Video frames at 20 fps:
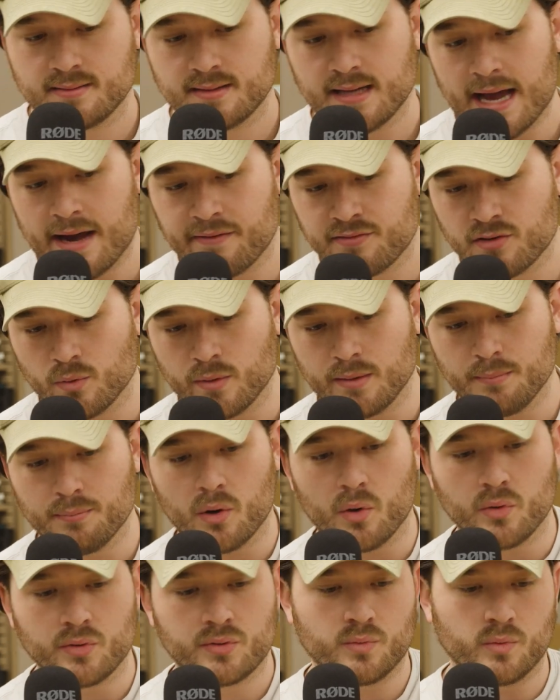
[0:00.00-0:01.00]
after we
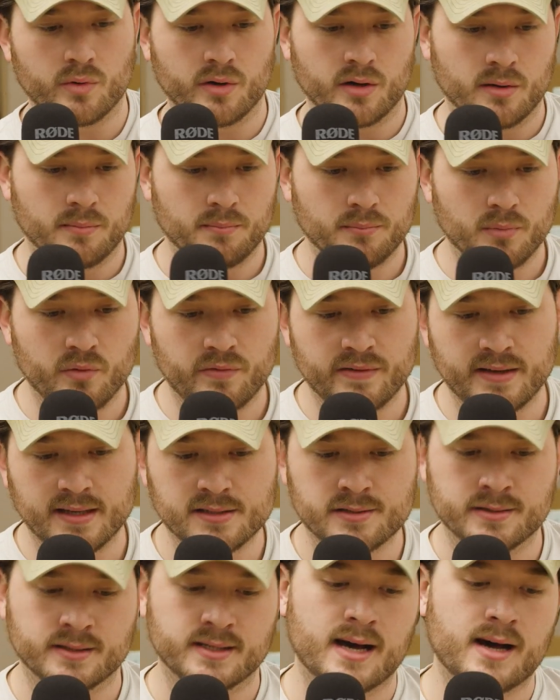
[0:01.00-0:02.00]
both were moving
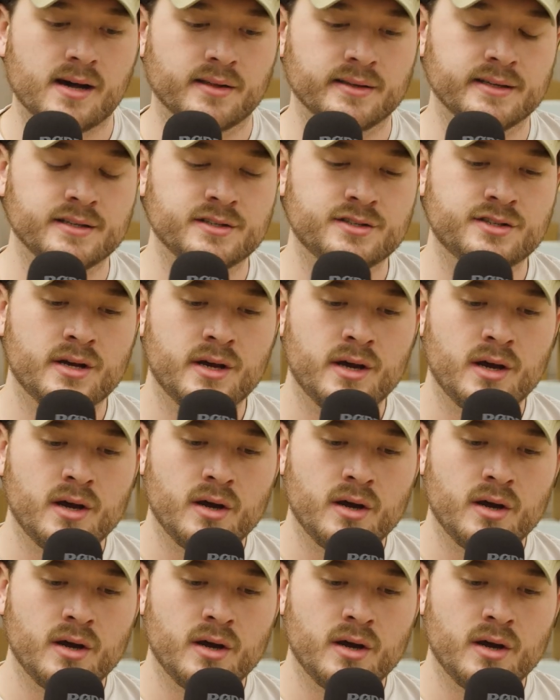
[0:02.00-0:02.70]
into college,